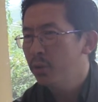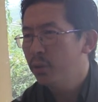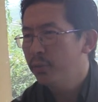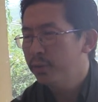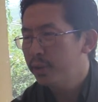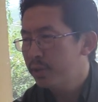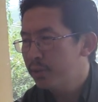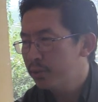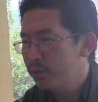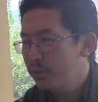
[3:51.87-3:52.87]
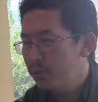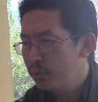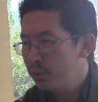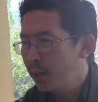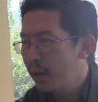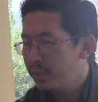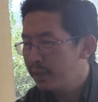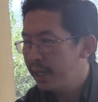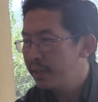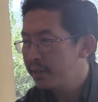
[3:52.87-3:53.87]
over
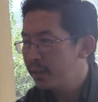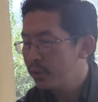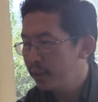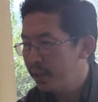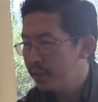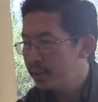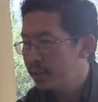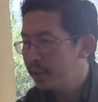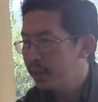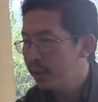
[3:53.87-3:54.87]
2,800 toilets